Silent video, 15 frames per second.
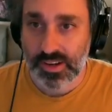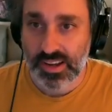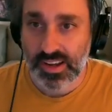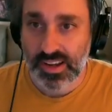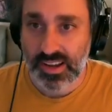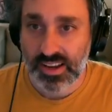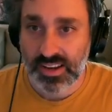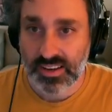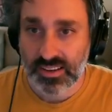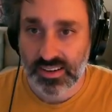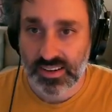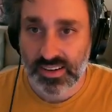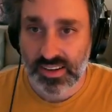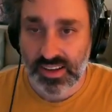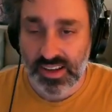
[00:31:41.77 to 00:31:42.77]
And
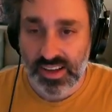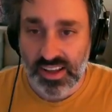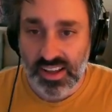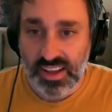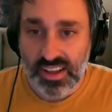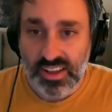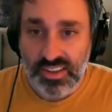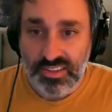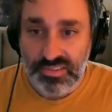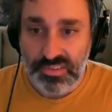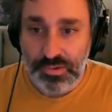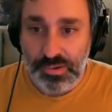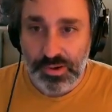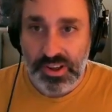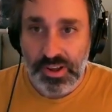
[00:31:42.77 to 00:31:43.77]

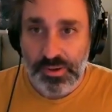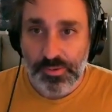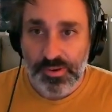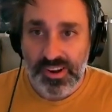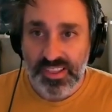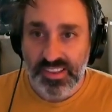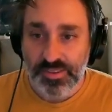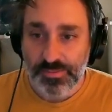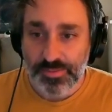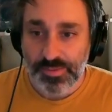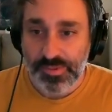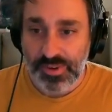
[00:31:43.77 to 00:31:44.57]
so one of the